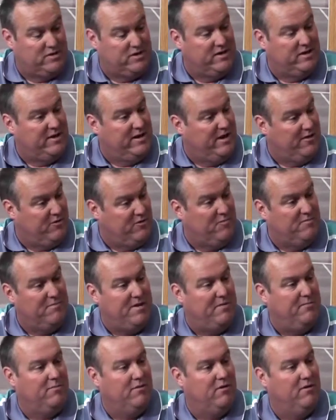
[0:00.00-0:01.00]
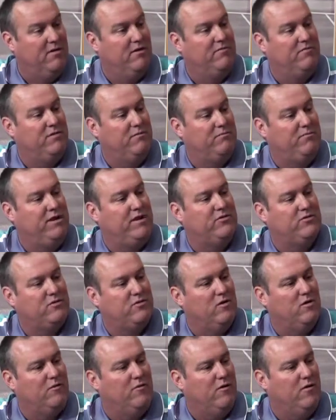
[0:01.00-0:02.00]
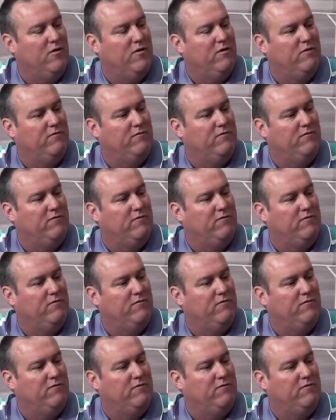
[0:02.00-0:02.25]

another member of the Beech Grove Hall of